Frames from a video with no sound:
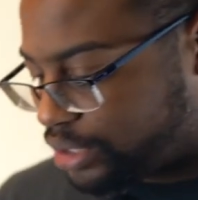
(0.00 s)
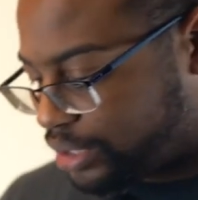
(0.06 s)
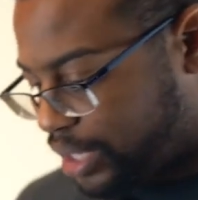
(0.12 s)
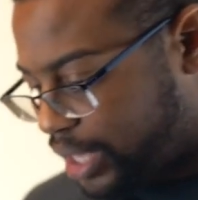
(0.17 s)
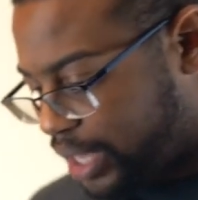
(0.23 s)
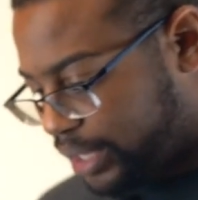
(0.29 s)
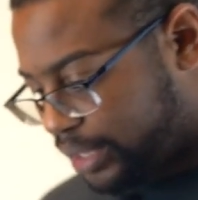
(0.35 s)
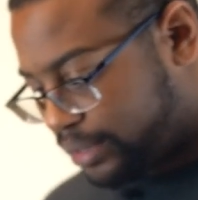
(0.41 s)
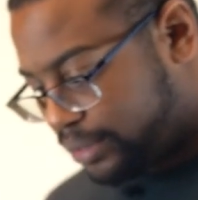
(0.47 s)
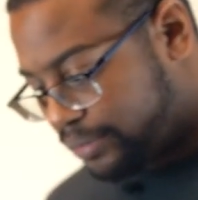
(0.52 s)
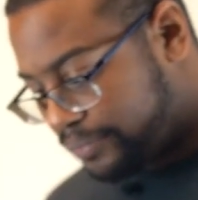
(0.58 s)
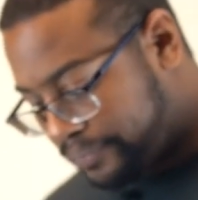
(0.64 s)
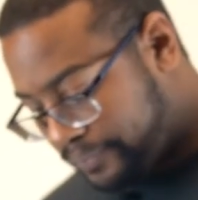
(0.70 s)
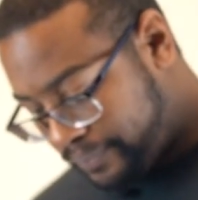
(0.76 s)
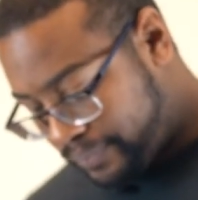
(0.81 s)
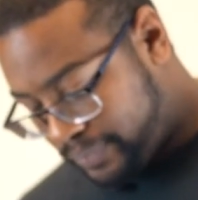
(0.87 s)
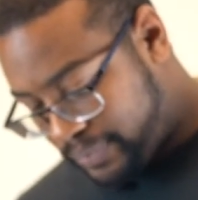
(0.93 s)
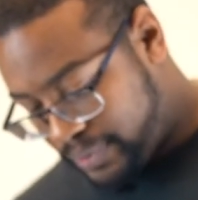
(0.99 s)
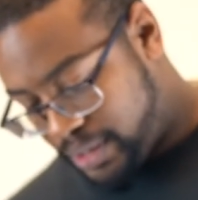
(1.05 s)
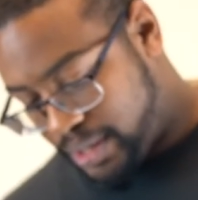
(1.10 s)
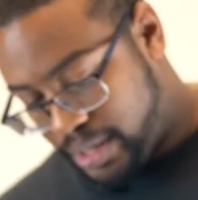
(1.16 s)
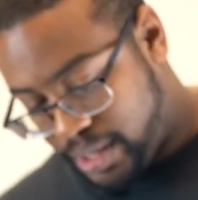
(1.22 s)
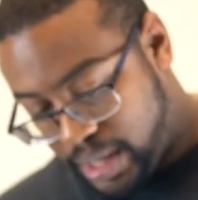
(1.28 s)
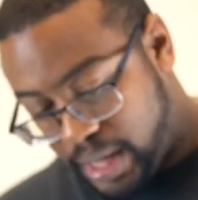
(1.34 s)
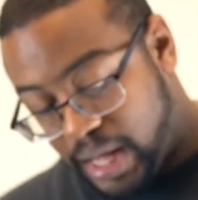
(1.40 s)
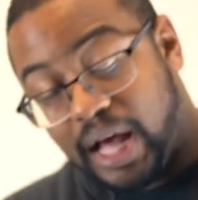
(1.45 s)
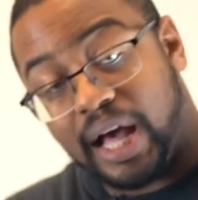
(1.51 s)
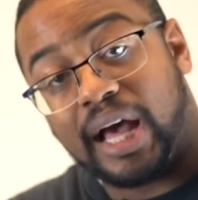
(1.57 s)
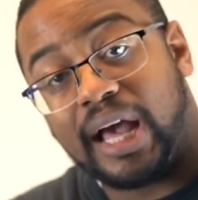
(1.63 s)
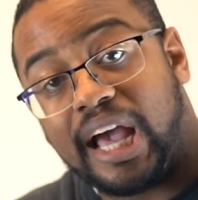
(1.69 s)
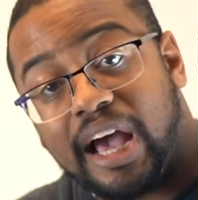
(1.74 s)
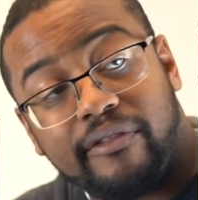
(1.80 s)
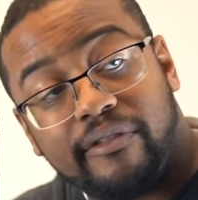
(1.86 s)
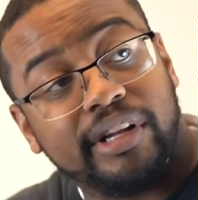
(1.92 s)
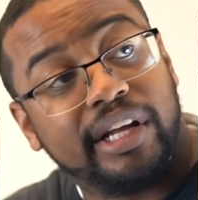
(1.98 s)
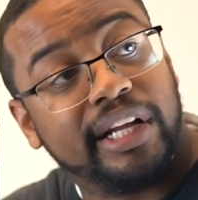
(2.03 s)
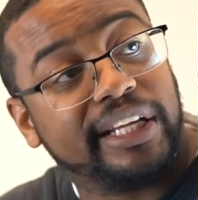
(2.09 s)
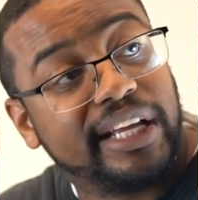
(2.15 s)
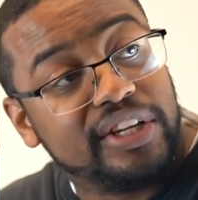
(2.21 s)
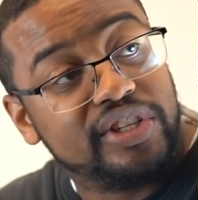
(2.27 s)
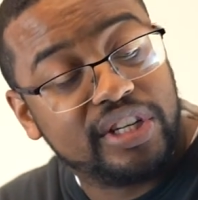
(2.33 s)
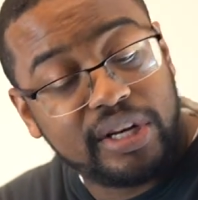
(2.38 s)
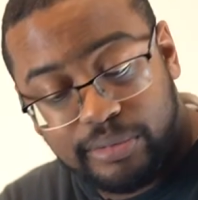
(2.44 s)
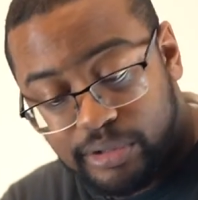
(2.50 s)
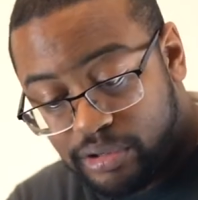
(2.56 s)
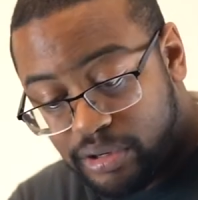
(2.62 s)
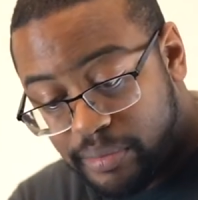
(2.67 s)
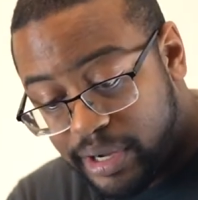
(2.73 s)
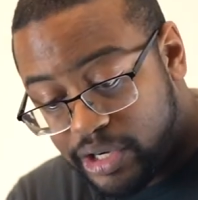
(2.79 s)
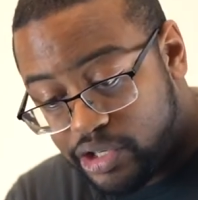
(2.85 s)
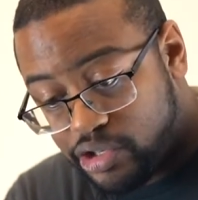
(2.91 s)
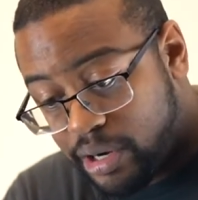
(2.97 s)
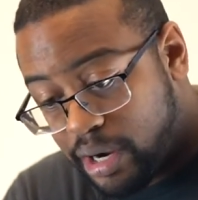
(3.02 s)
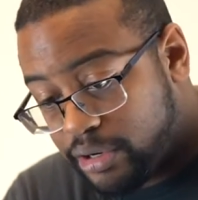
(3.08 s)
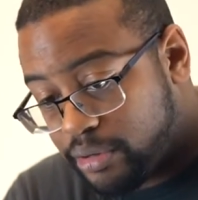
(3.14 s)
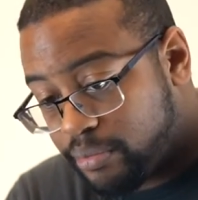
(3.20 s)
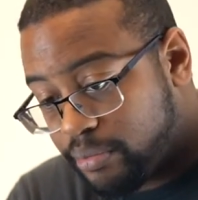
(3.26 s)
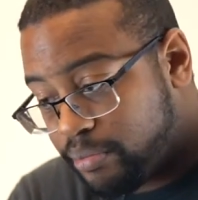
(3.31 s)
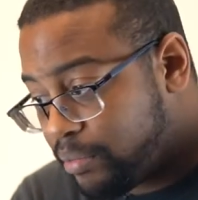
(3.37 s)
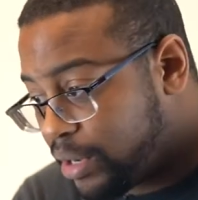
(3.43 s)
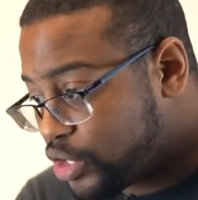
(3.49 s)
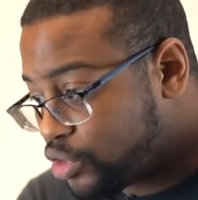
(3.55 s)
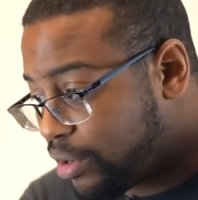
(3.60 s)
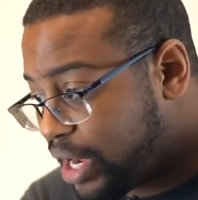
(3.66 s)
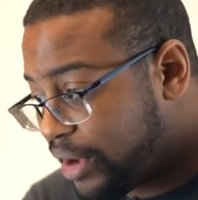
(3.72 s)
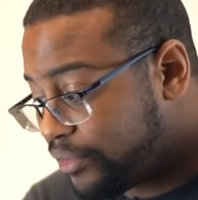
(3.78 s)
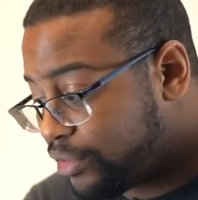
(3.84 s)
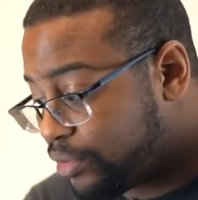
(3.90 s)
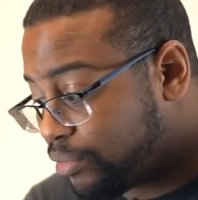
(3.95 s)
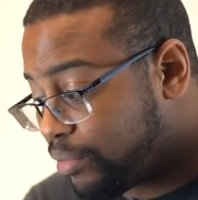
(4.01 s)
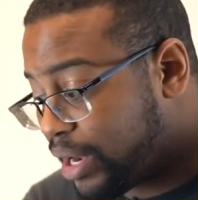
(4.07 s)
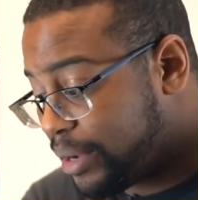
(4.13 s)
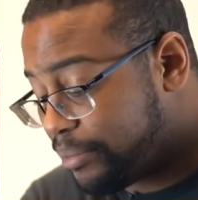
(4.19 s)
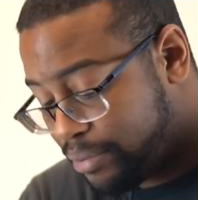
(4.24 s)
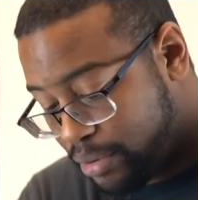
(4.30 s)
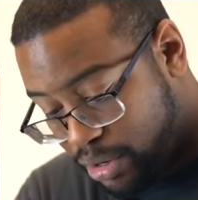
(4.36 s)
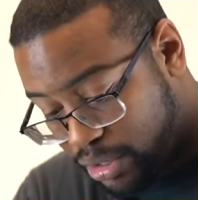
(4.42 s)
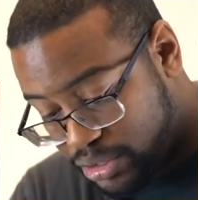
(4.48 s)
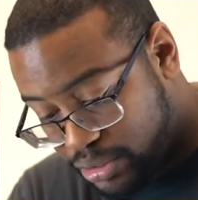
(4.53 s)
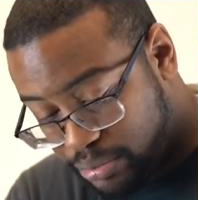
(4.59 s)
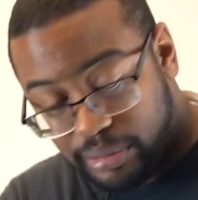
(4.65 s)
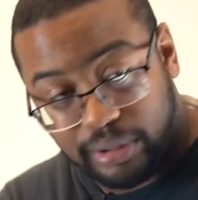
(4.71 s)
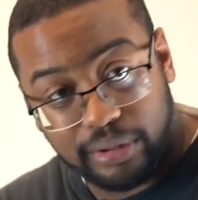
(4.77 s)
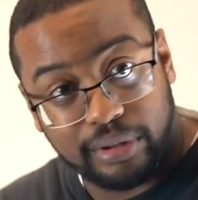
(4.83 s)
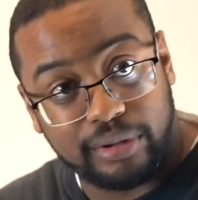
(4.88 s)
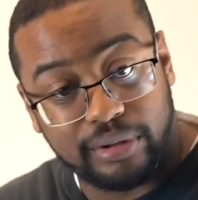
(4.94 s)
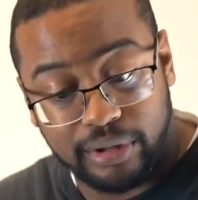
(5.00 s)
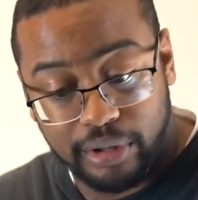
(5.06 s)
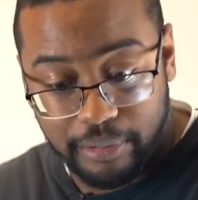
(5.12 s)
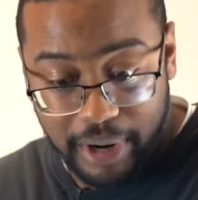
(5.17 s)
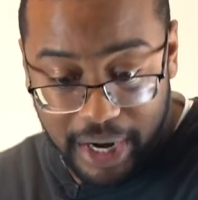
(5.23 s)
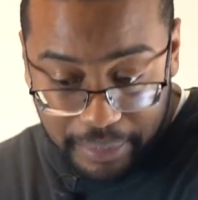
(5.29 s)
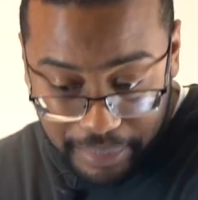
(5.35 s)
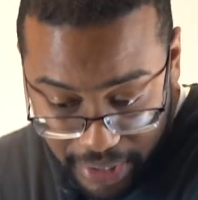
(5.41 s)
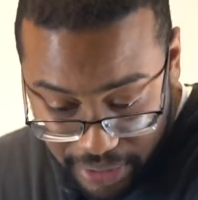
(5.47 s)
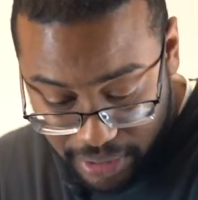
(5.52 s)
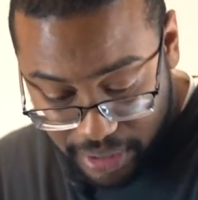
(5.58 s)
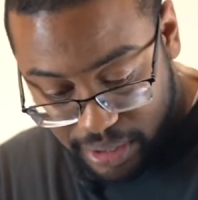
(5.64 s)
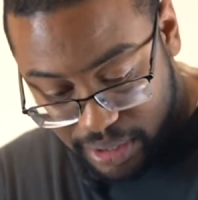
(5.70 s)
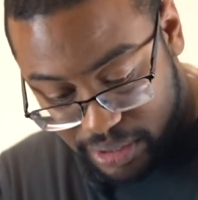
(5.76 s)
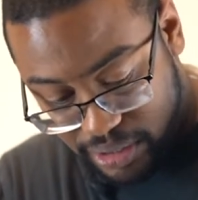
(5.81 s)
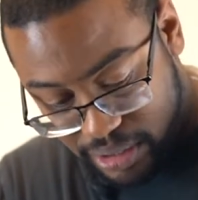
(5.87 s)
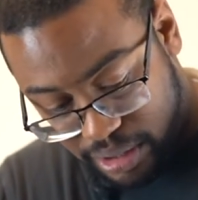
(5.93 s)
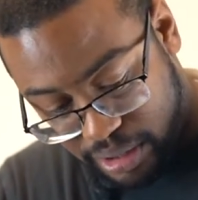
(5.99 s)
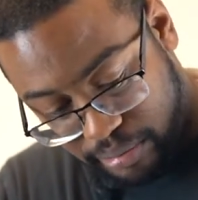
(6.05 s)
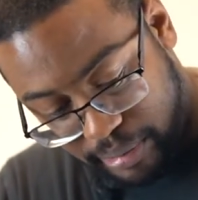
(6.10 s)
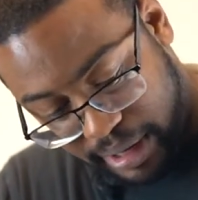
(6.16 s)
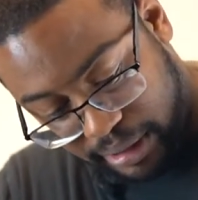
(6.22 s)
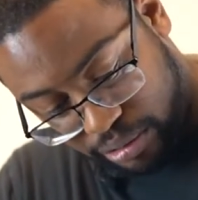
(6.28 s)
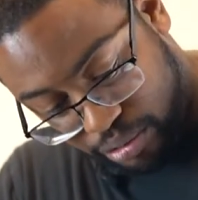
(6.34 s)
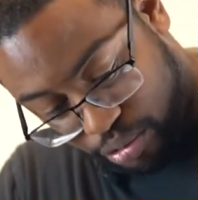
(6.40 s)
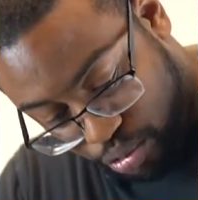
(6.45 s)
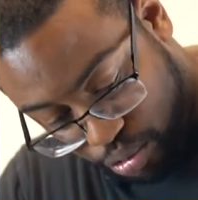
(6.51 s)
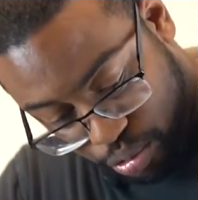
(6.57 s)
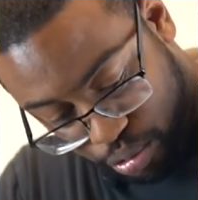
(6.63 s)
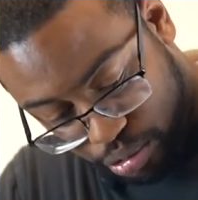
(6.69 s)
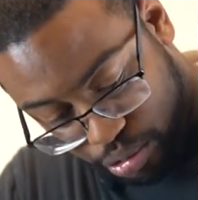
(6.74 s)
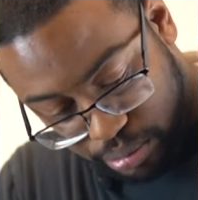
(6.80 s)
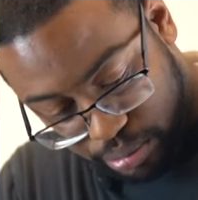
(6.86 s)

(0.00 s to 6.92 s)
like I have a lot of catching up to do to make sure I have the right parts with the right pieces and the right tools